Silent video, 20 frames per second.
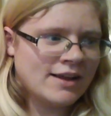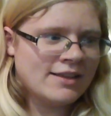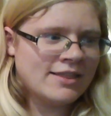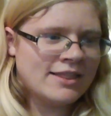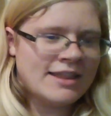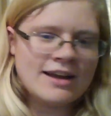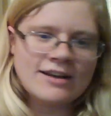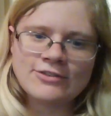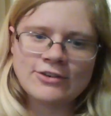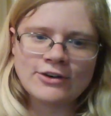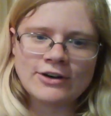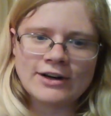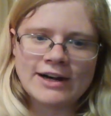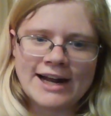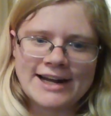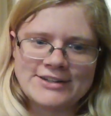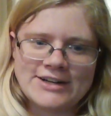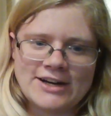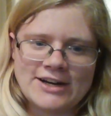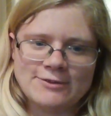Therefore, I
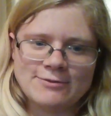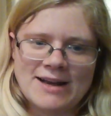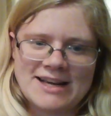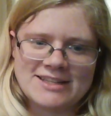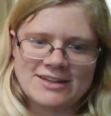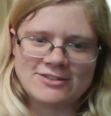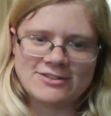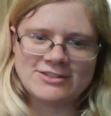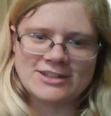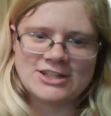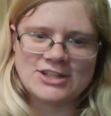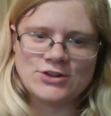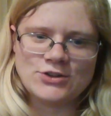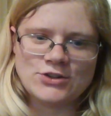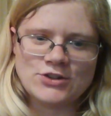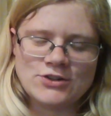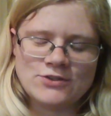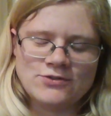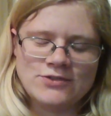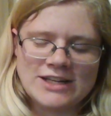drown myself in
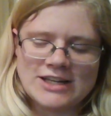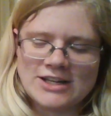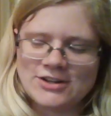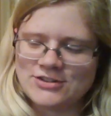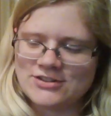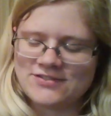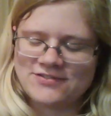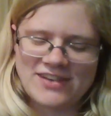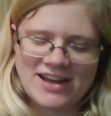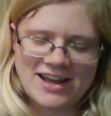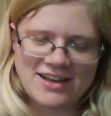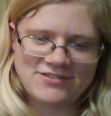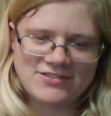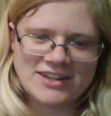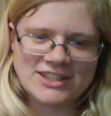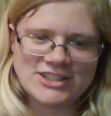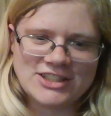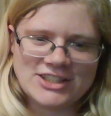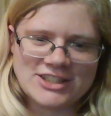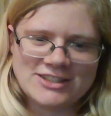YouTube videos and
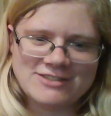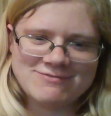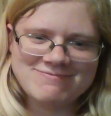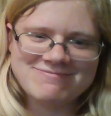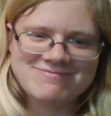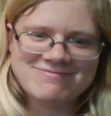fanfiction.